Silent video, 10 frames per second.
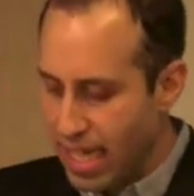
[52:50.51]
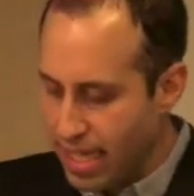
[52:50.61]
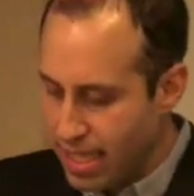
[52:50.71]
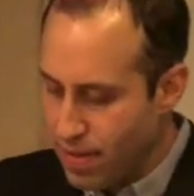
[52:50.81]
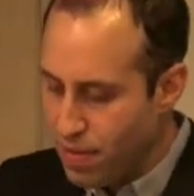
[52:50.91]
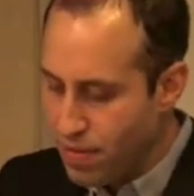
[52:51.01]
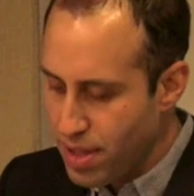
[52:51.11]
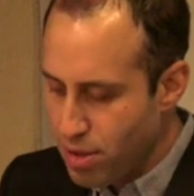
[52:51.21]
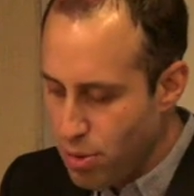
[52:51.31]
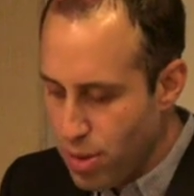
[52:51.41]

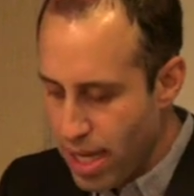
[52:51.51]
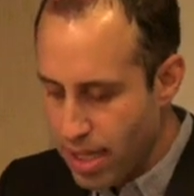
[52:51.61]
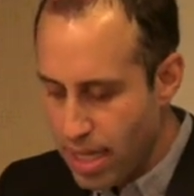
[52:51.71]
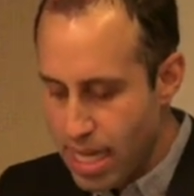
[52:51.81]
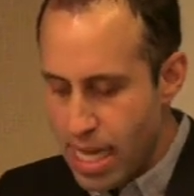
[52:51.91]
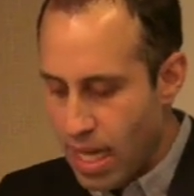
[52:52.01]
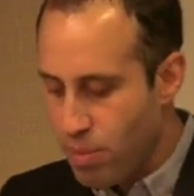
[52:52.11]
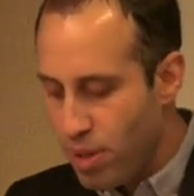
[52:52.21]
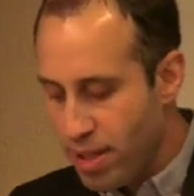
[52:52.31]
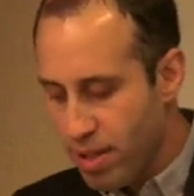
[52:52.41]
1952 then,
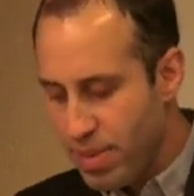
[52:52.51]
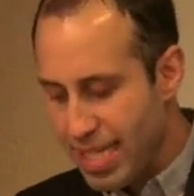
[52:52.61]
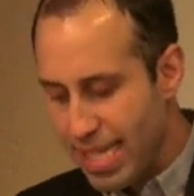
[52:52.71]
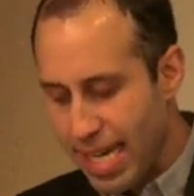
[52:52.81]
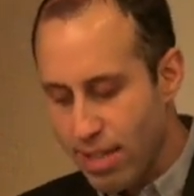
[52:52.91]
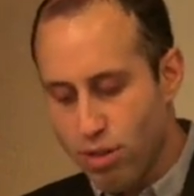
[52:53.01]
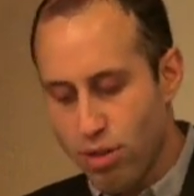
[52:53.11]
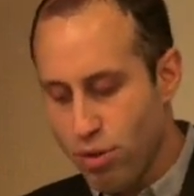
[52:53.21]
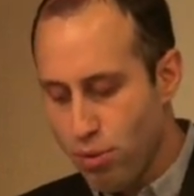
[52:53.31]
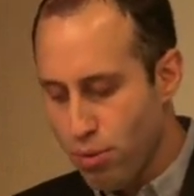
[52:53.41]
al-Maghribi sang
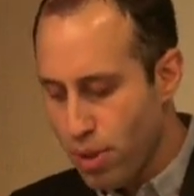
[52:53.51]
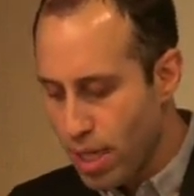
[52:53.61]
two